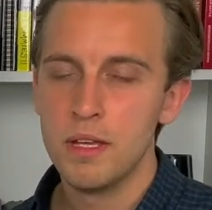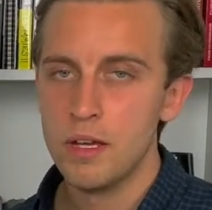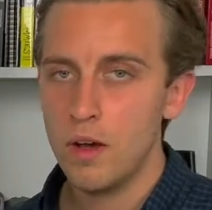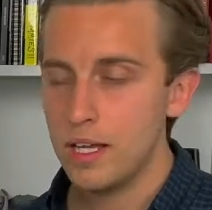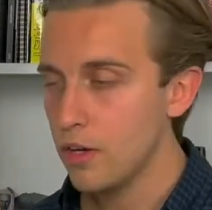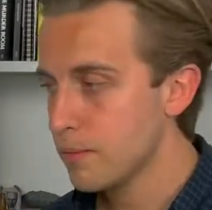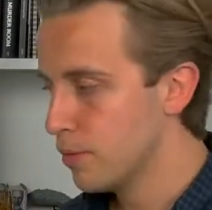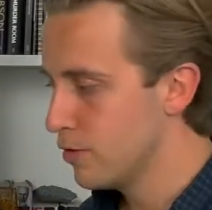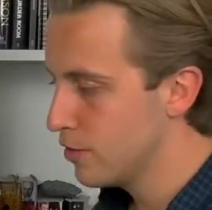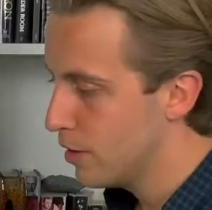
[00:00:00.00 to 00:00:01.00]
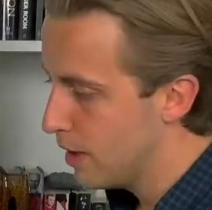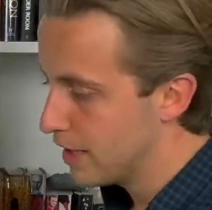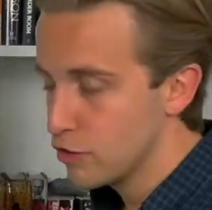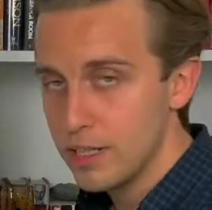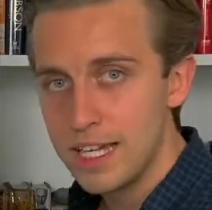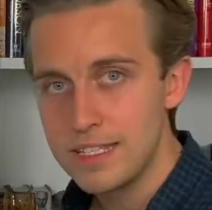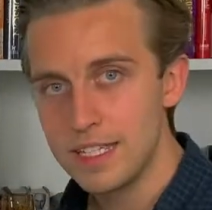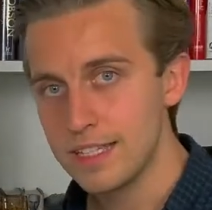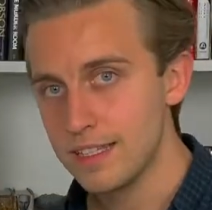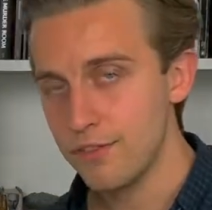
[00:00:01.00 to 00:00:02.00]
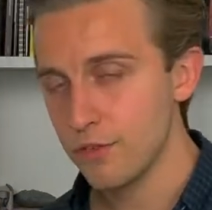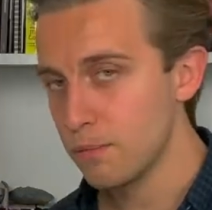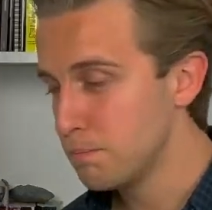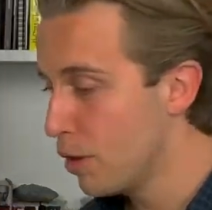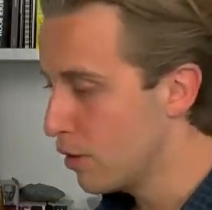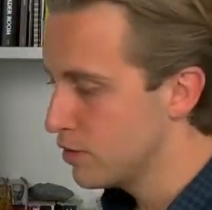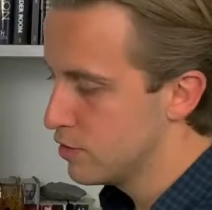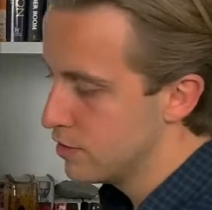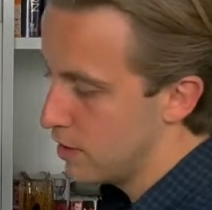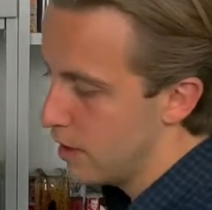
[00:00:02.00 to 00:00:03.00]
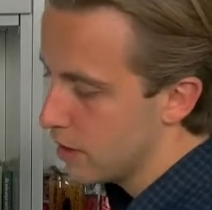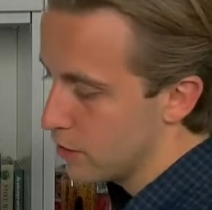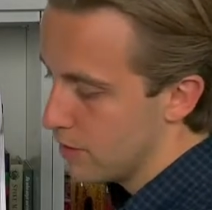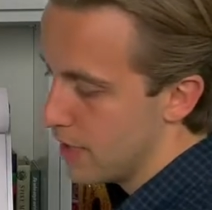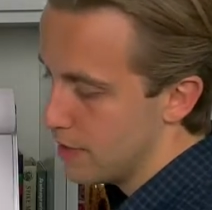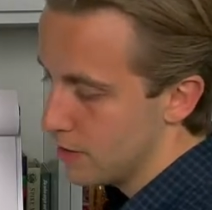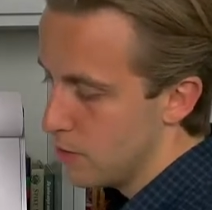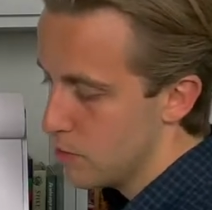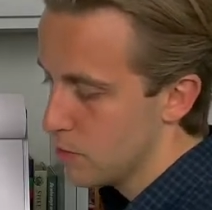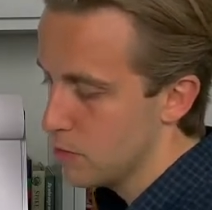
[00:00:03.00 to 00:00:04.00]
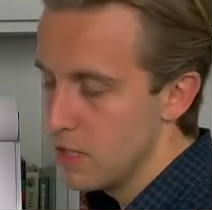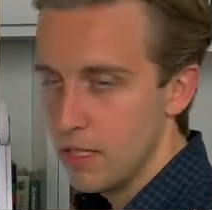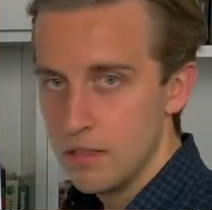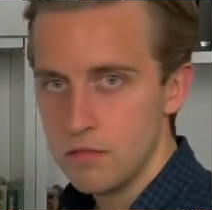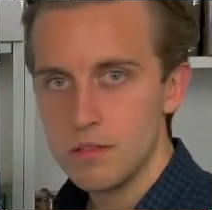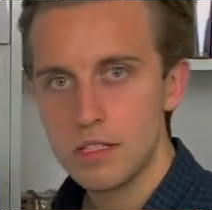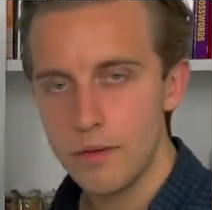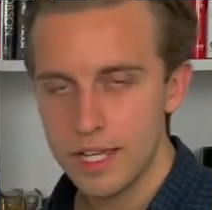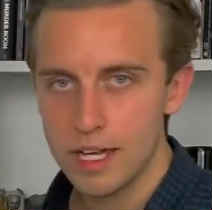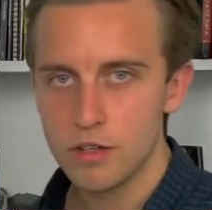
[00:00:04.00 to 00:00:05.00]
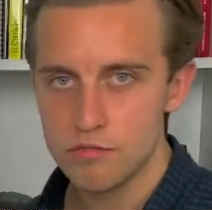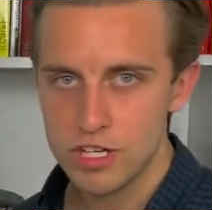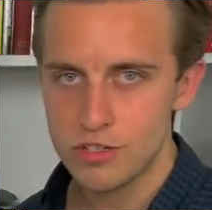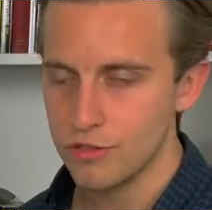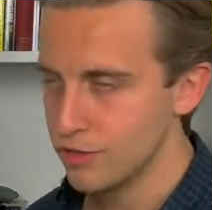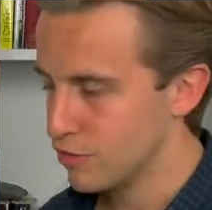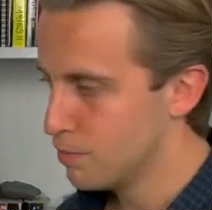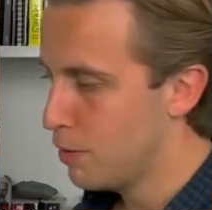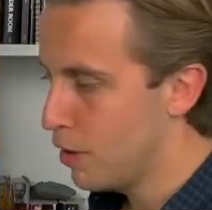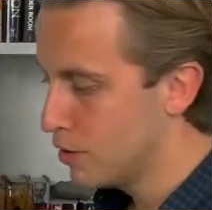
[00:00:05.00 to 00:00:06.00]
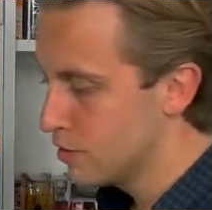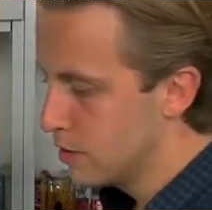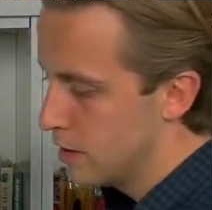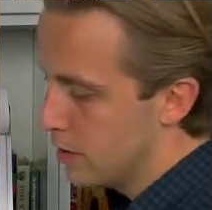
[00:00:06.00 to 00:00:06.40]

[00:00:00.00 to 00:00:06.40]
I like Monzo and creating different pots. So then I create a social, going out restaurants pot.